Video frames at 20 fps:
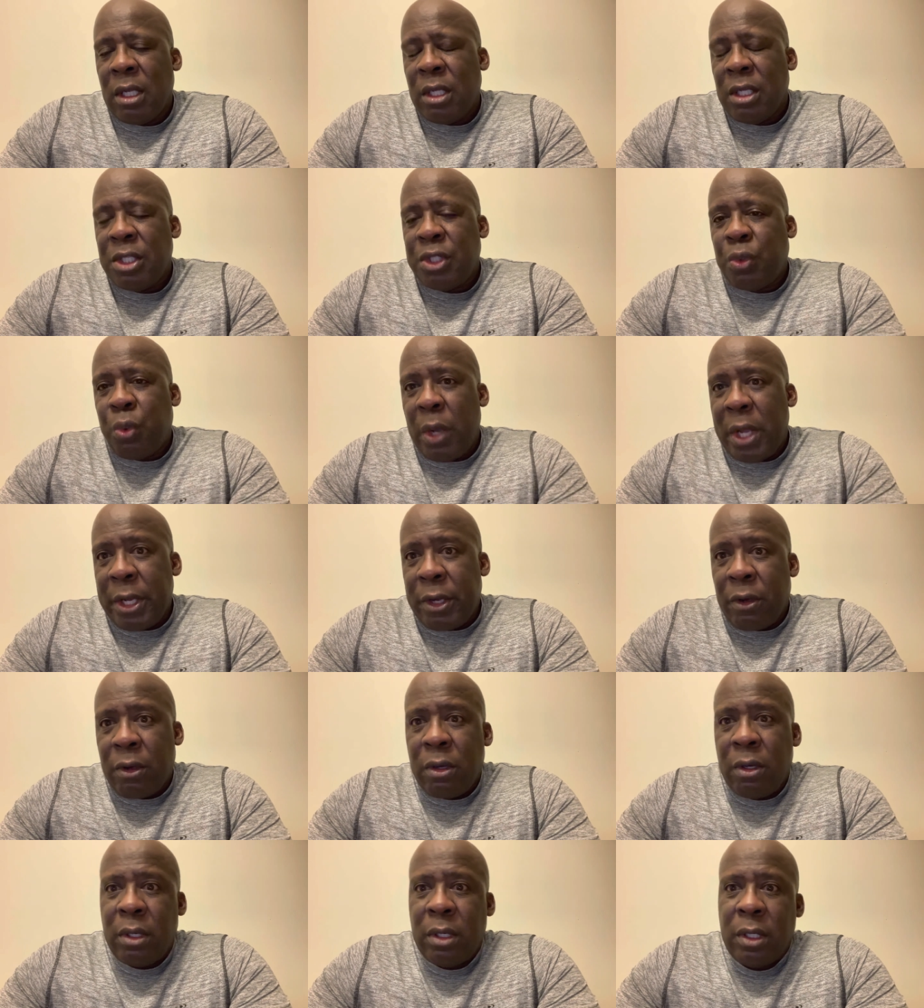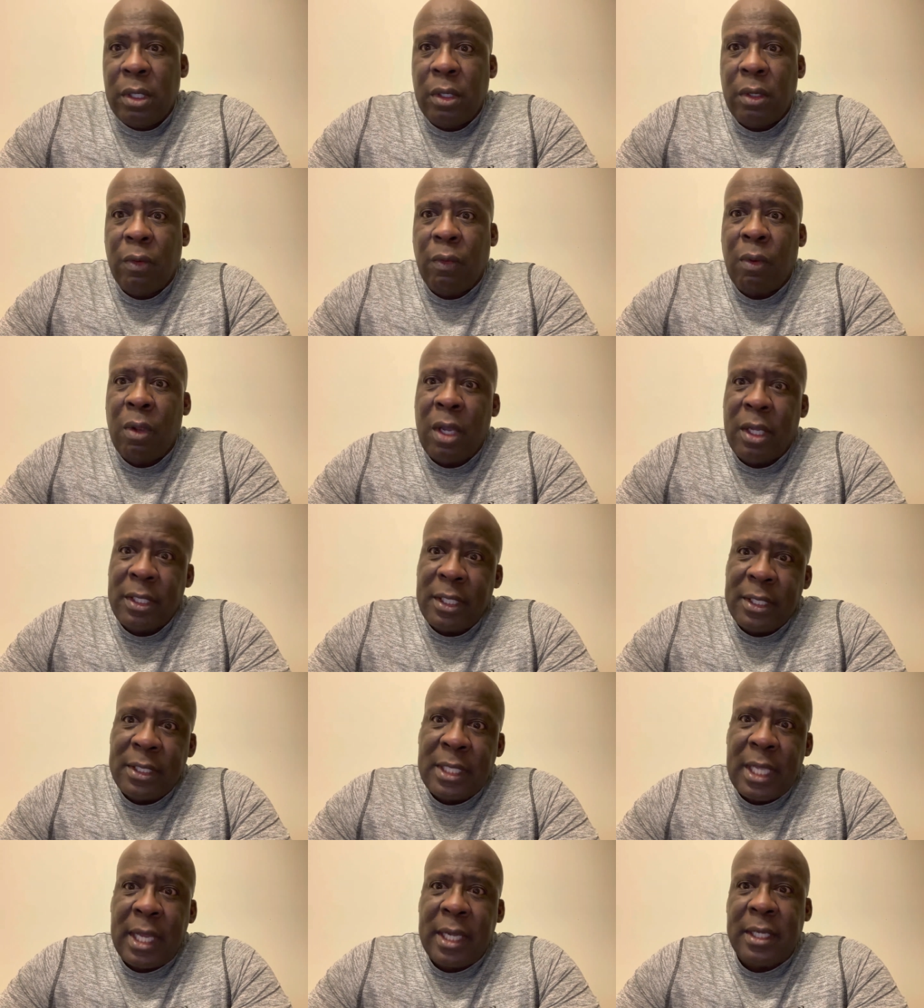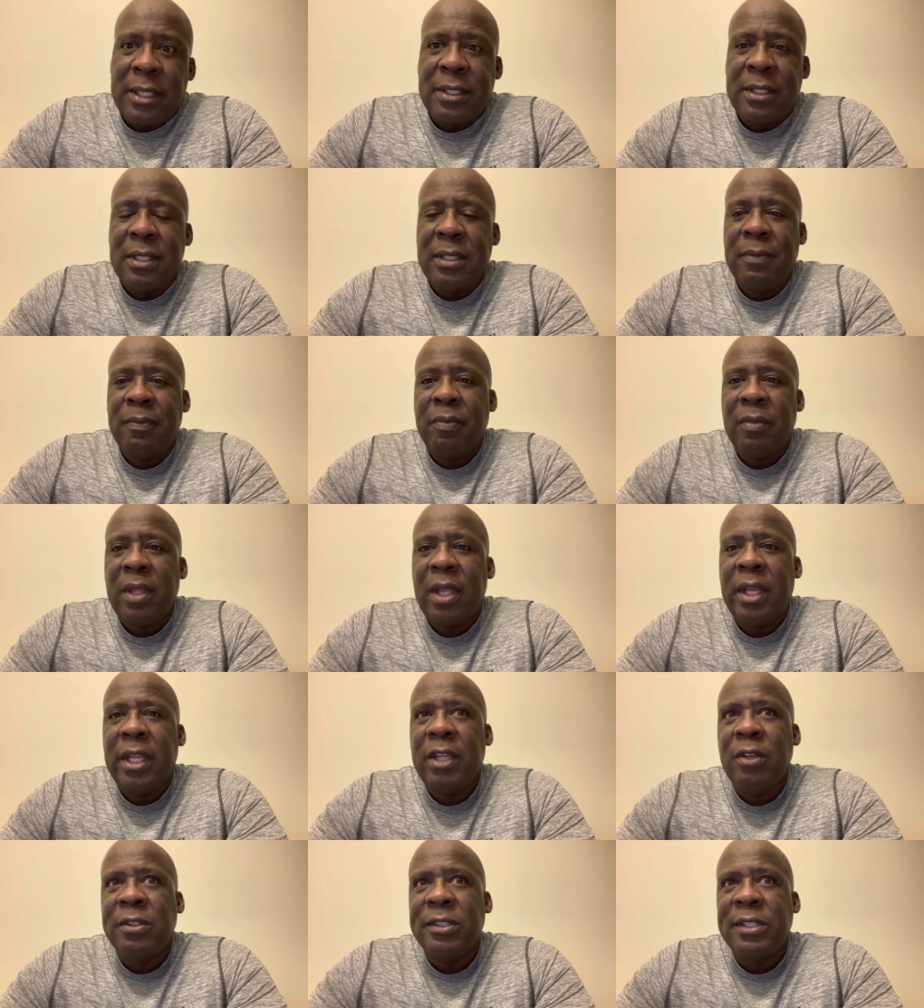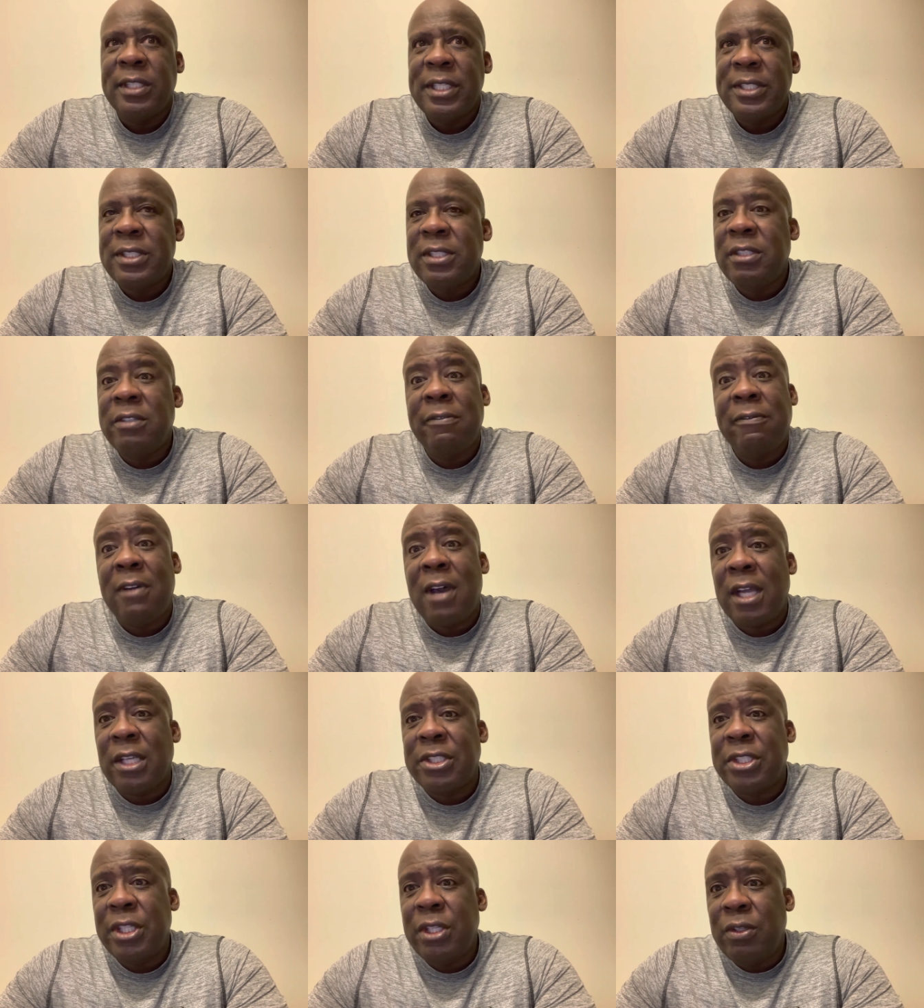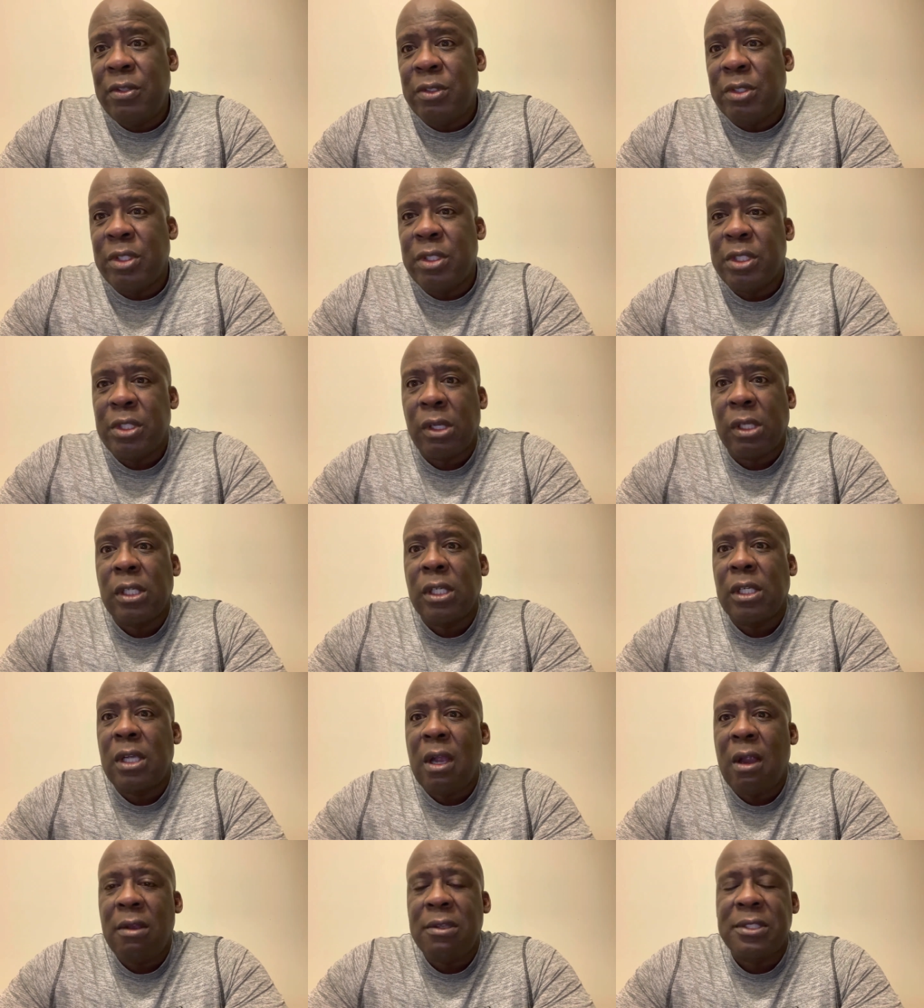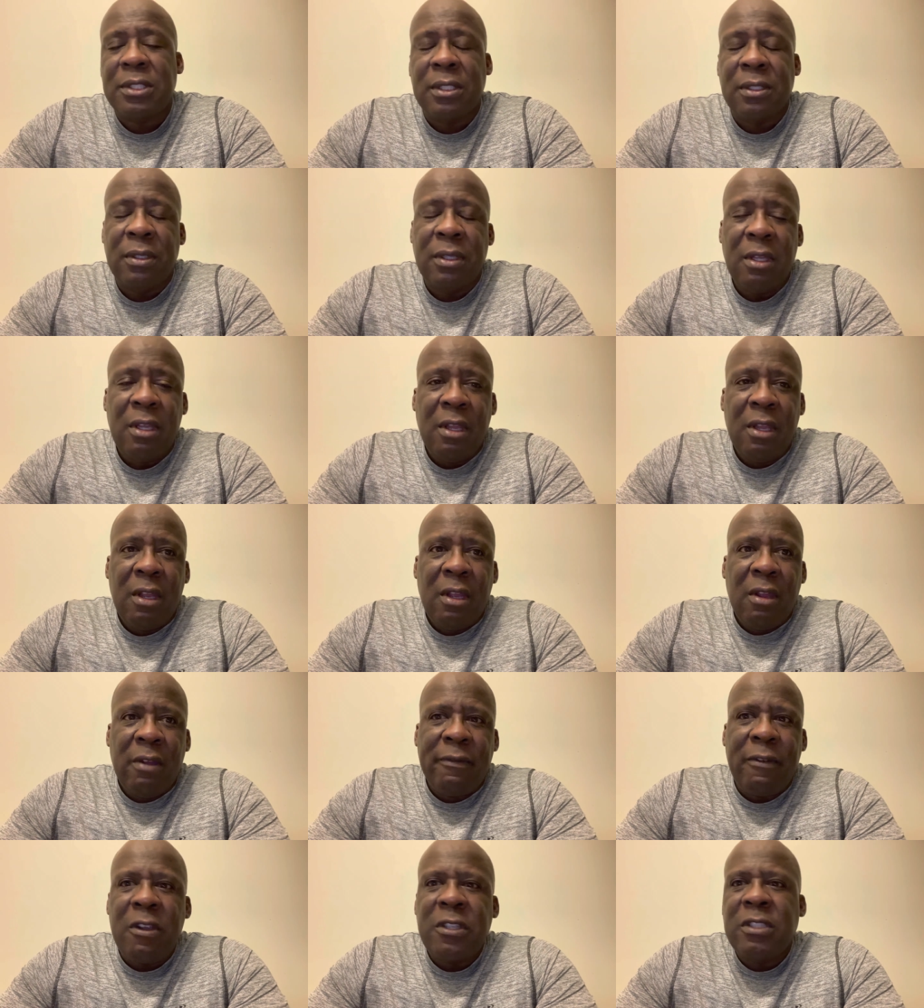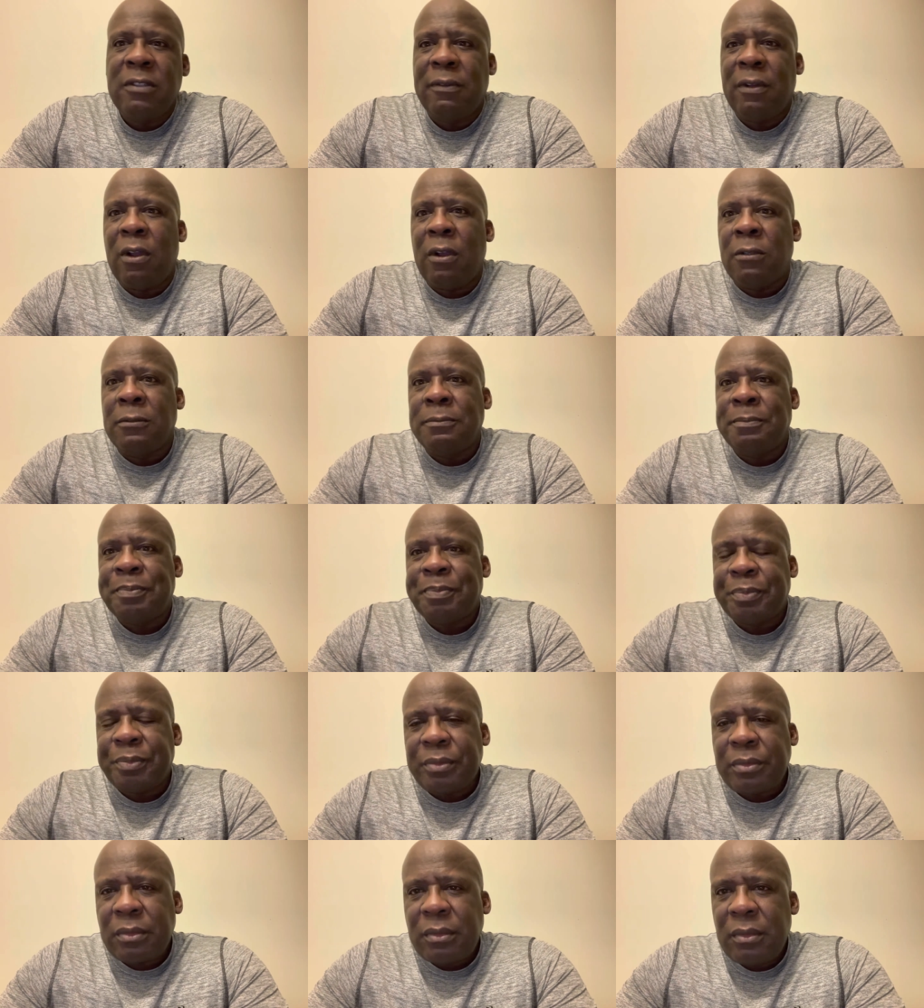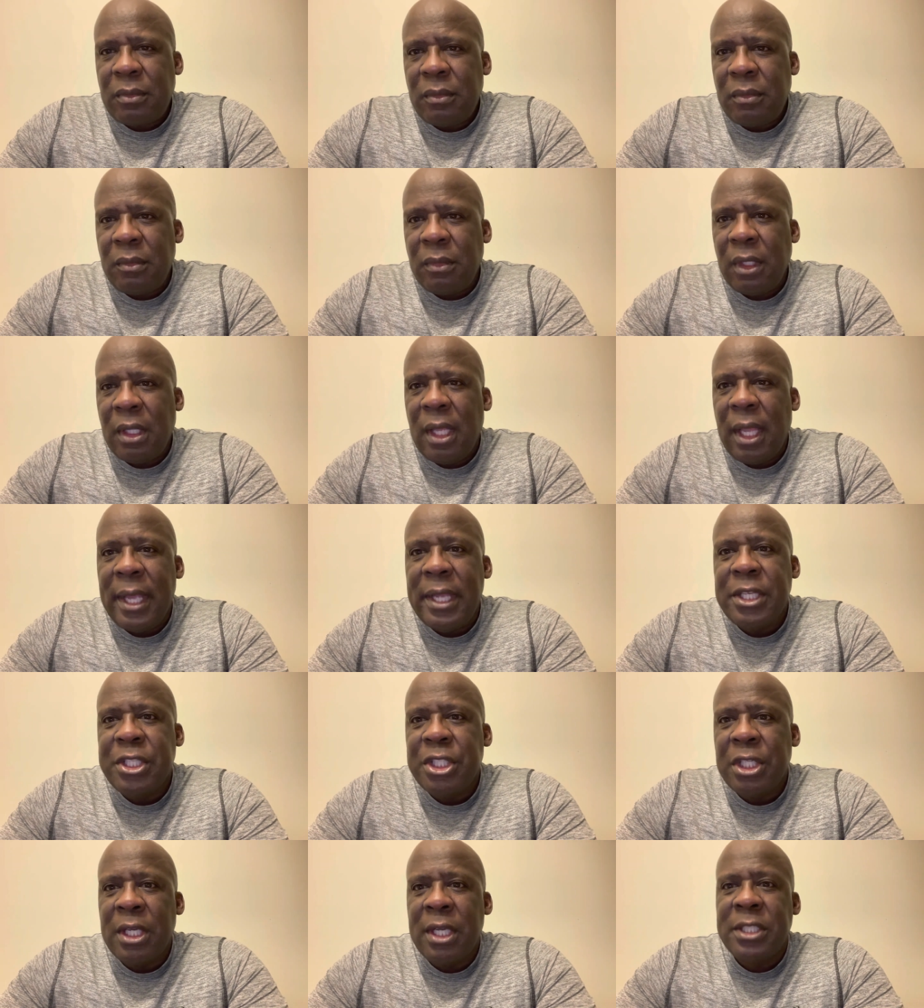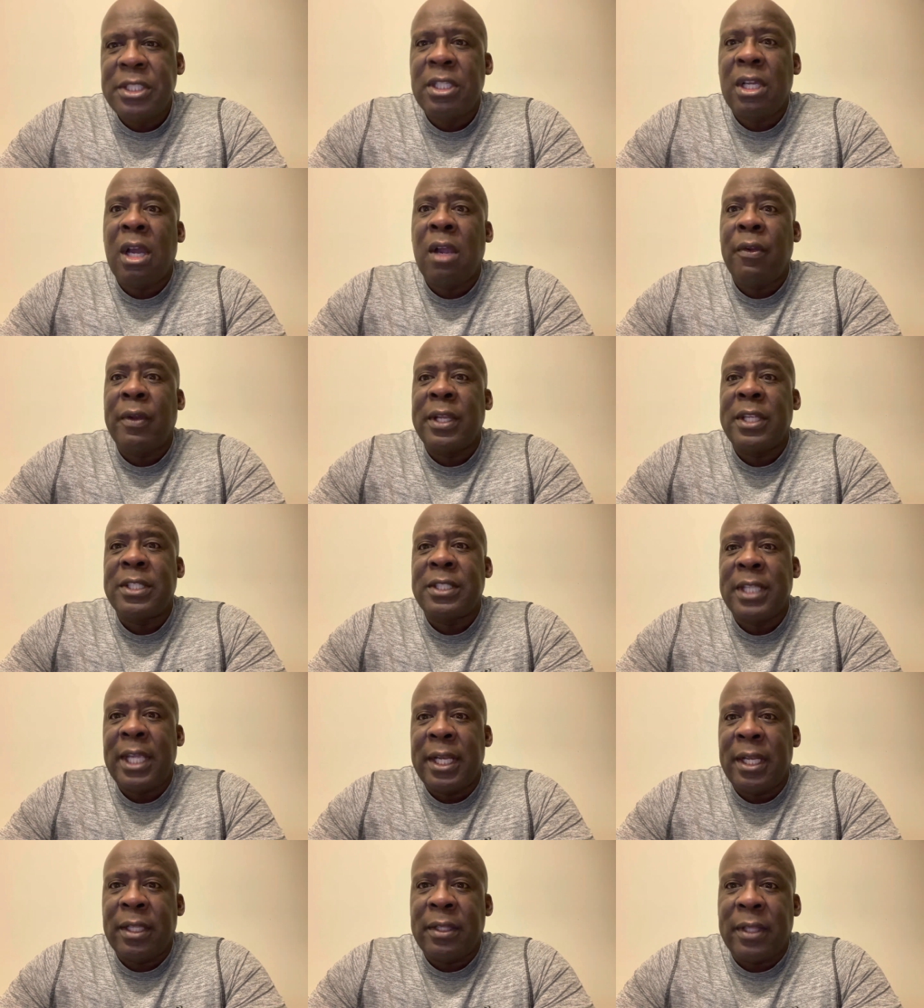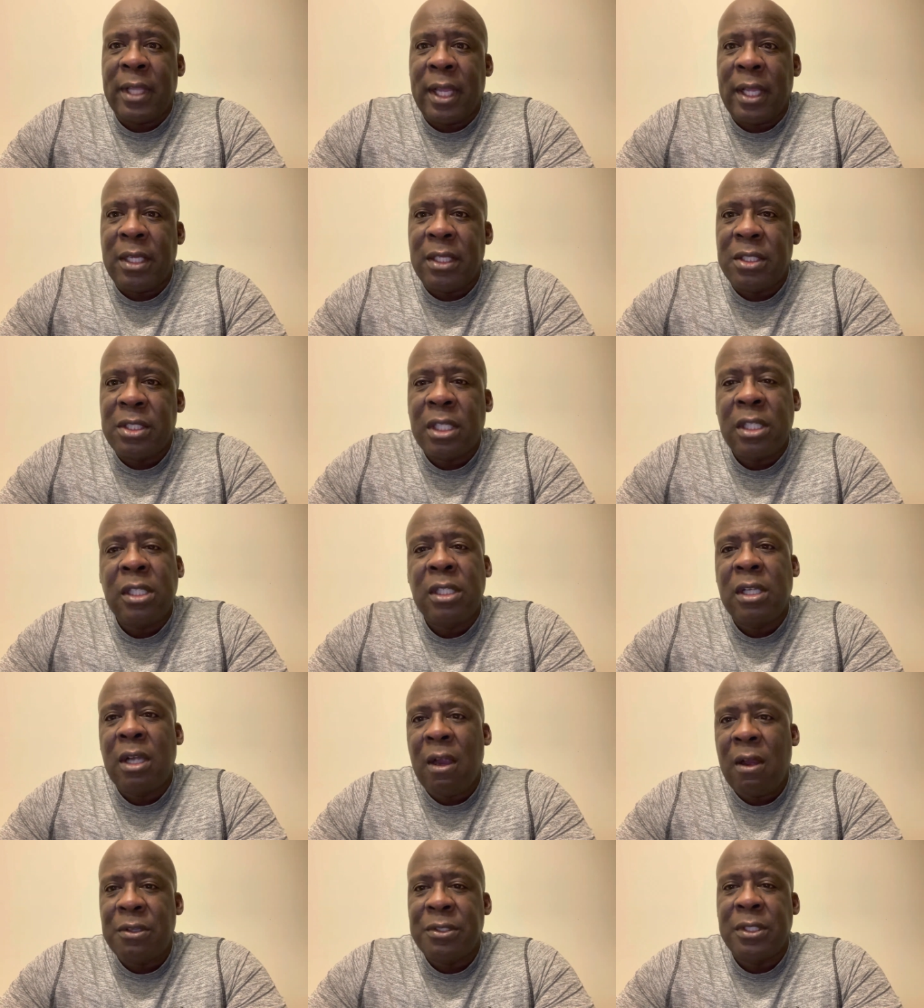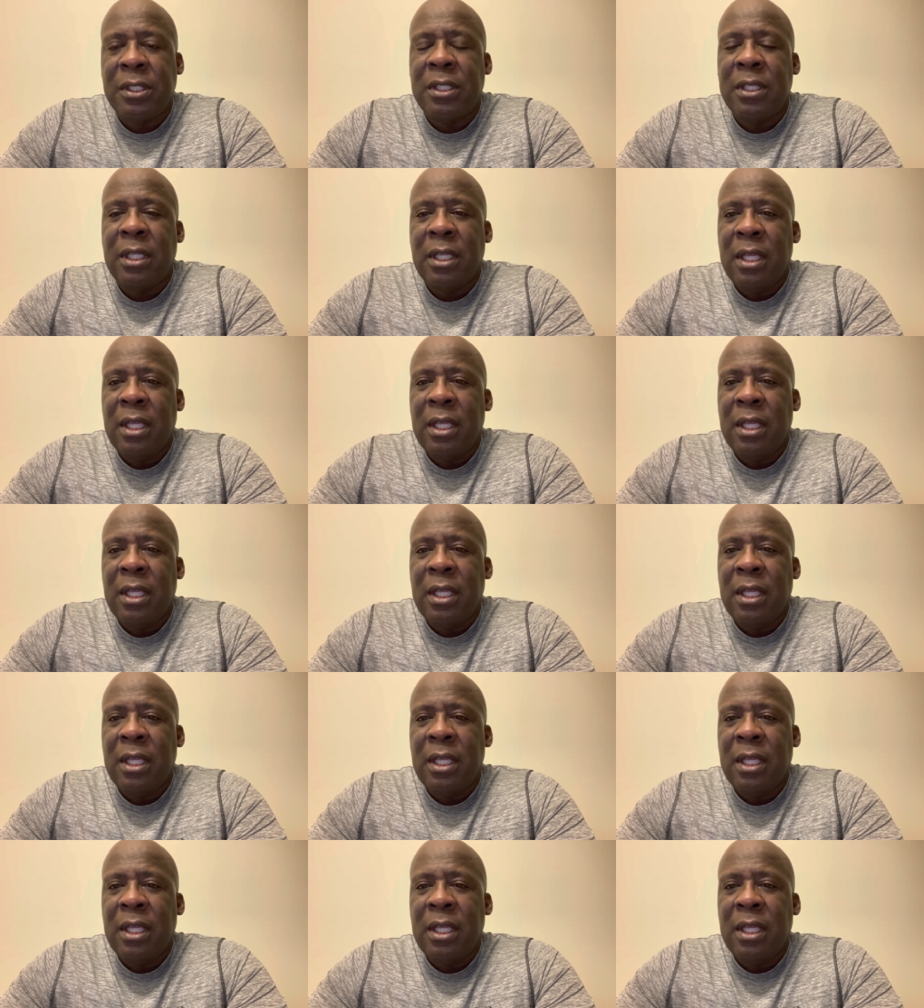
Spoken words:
Twitter, Ron DeSantis, and he was listening to Fox News, Tucker Carlson. First of all, a judge already stated that Tucker Carlson